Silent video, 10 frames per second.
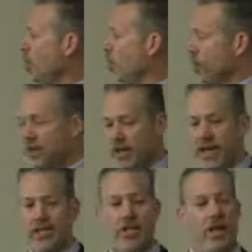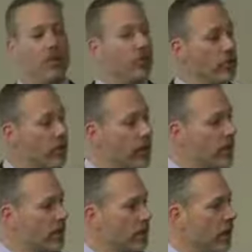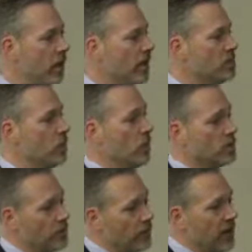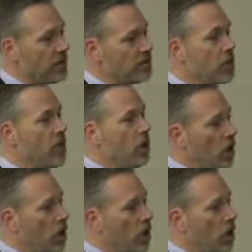We're working to educate both the public as well as providers